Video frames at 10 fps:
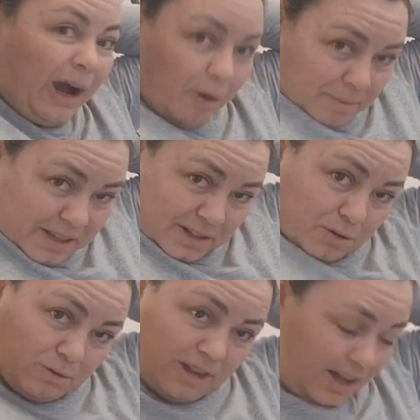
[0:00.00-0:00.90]
Now I'm
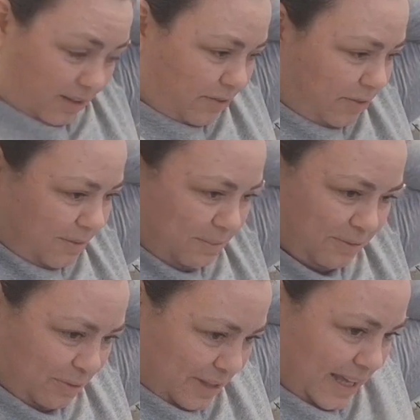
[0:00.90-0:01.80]
going to cool off
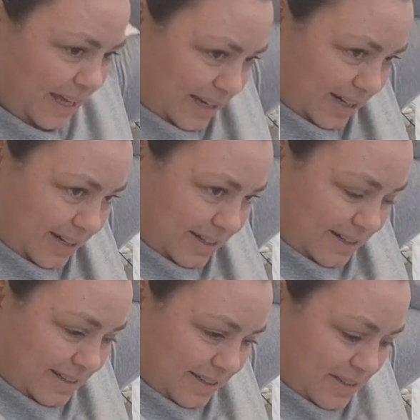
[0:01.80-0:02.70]
before they get
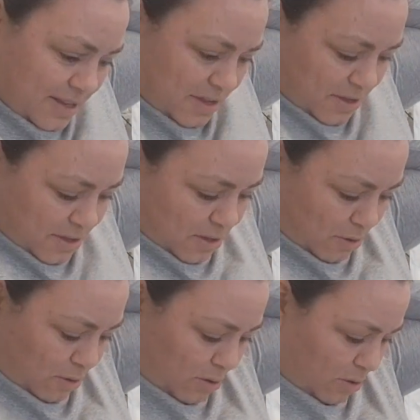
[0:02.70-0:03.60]
here.
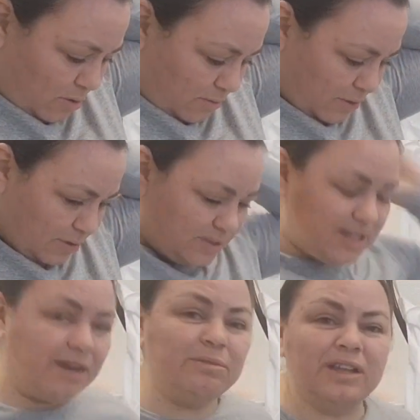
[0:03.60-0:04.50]
Whew,
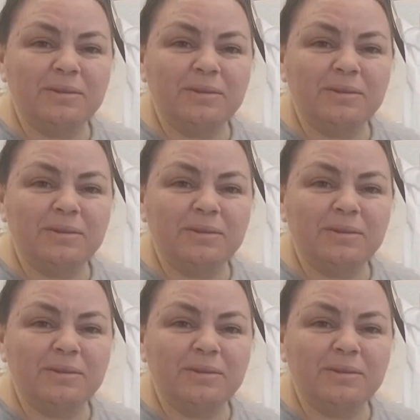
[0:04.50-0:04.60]
roasty.